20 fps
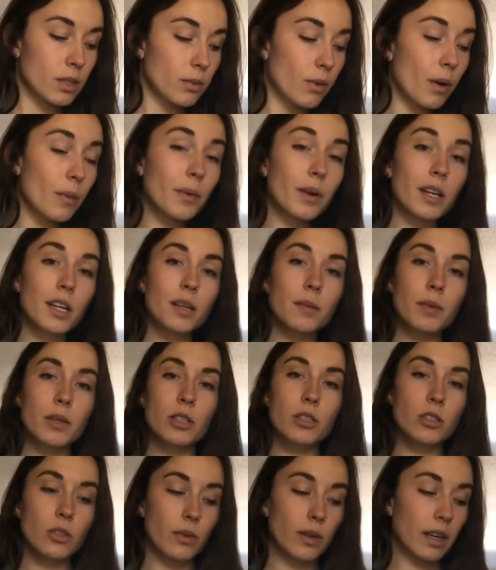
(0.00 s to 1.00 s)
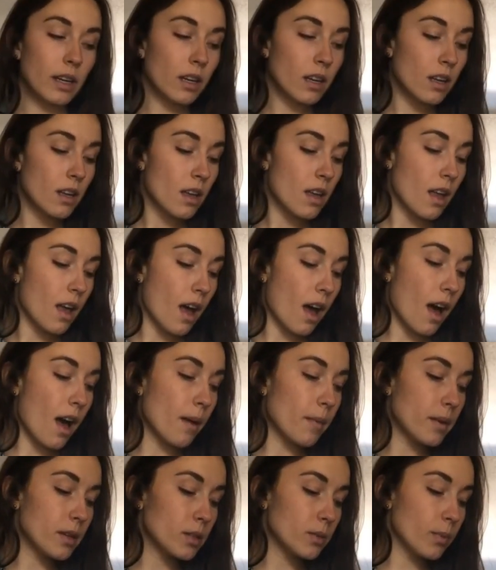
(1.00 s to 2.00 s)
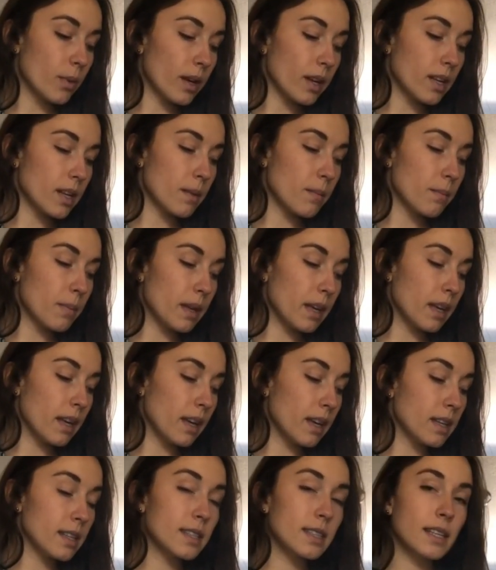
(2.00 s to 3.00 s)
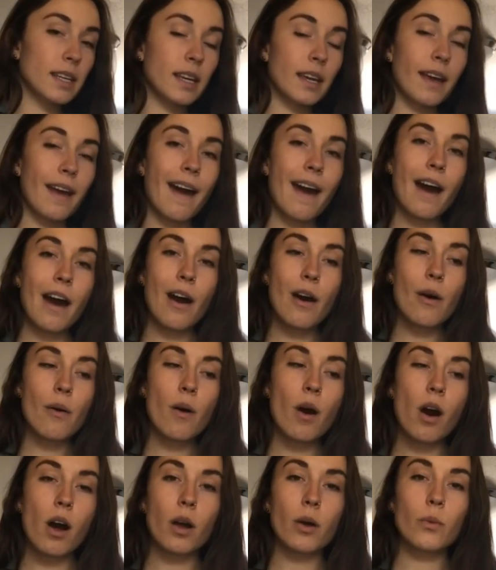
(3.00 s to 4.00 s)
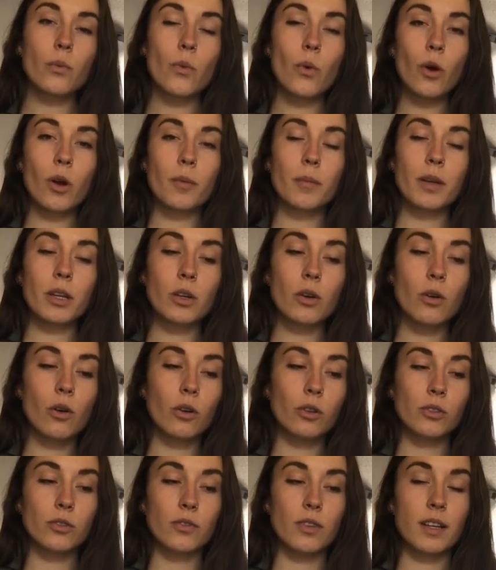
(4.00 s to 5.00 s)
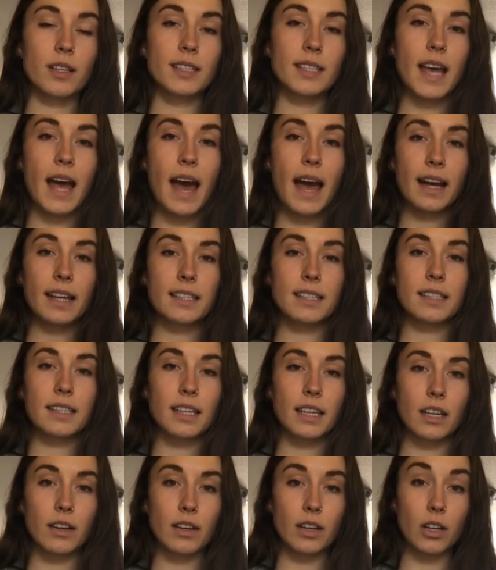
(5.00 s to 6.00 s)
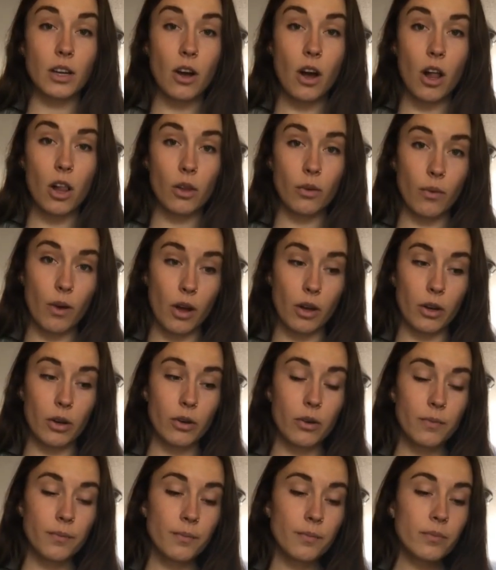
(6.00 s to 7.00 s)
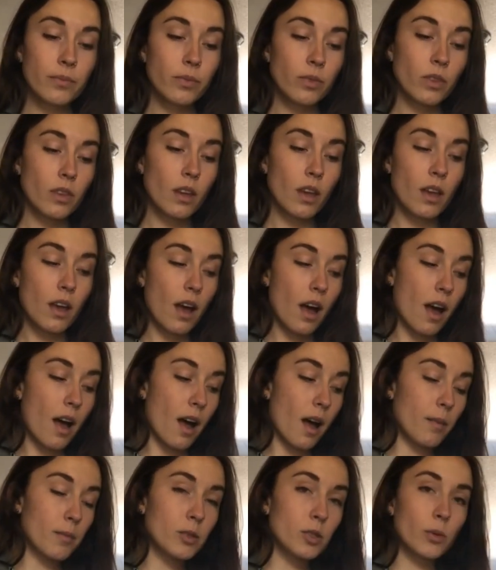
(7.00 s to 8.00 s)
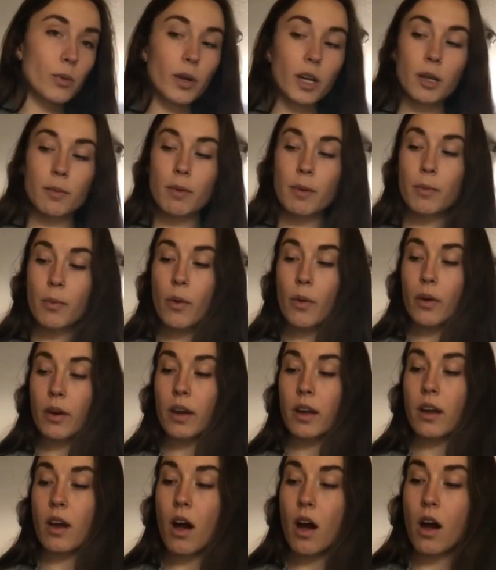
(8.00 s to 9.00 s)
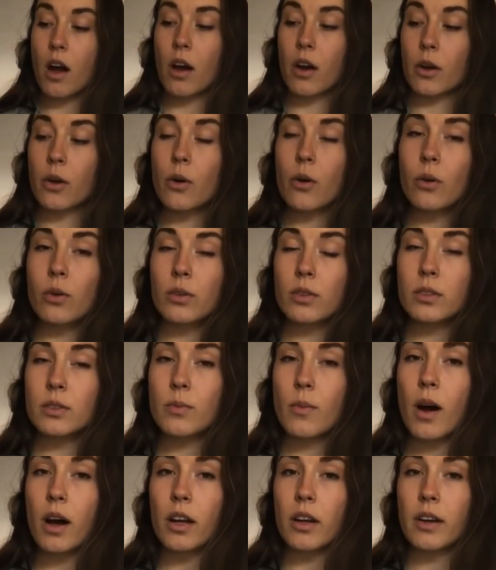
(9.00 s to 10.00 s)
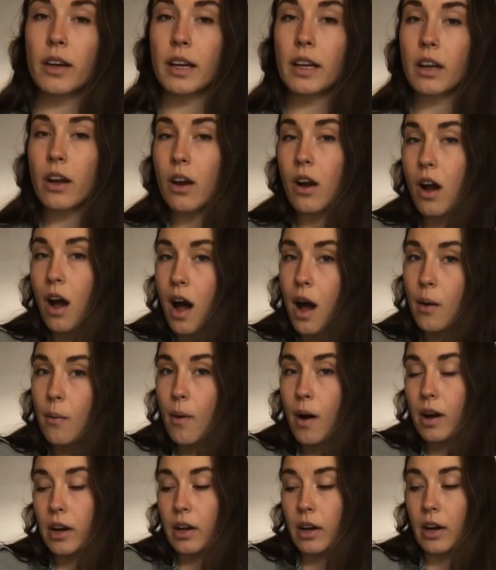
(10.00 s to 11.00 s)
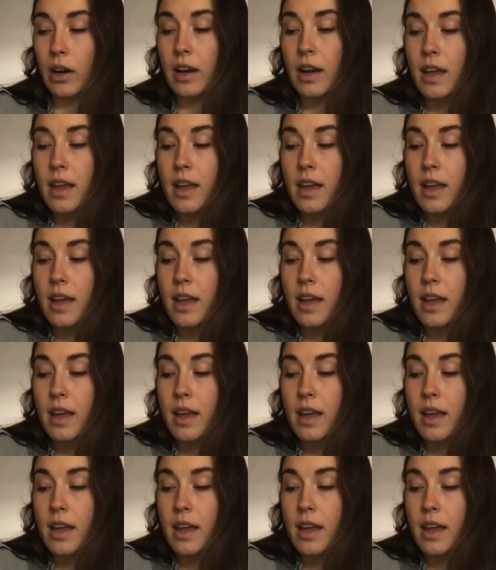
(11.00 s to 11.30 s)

what we're going to be doing is we're going to be seeing how our warm and cold fronts act here in Colorado. So we're going to be pouring our cold water and our hot water